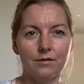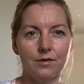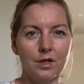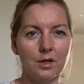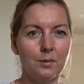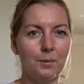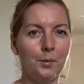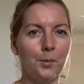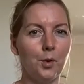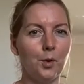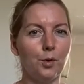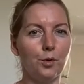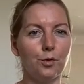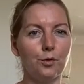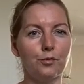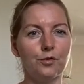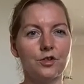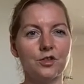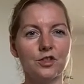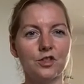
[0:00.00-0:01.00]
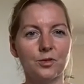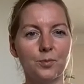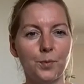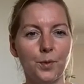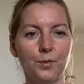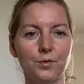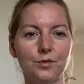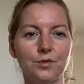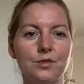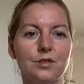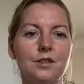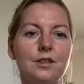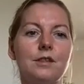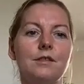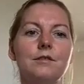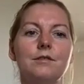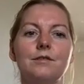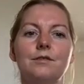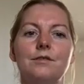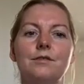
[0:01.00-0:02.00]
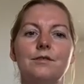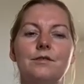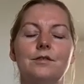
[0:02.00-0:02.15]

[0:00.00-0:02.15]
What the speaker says: and more responsive.